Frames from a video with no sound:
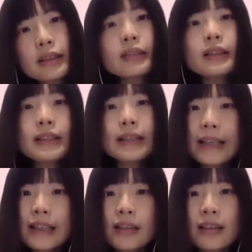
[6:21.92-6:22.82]

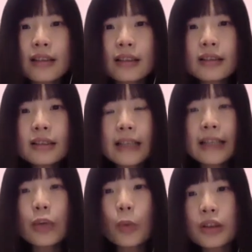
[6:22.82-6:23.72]
later on,
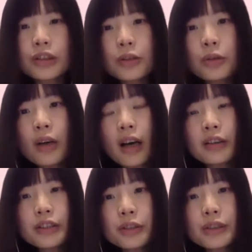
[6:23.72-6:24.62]
like Guangzhou,
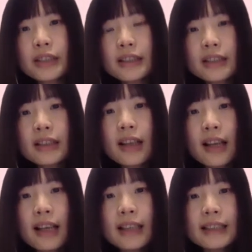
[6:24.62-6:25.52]
Hangzhou, Shenzhen,
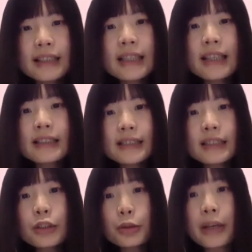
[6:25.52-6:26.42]
they consider
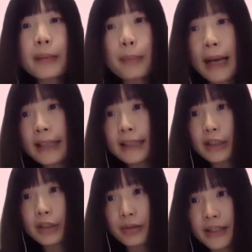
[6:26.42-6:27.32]
to
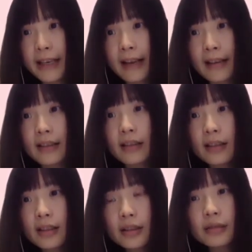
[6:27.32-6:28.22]
combine these two together.
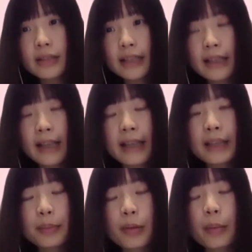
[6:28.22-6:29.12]
So they
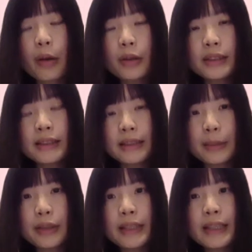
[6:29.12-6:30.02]
proposed a
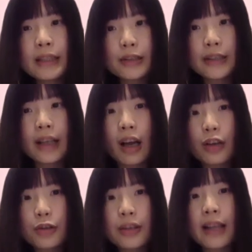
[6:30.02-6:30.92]
simultaneous
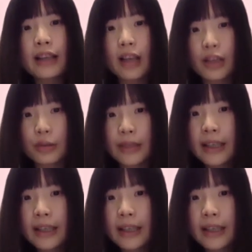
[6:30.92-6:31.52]
auction and lottery,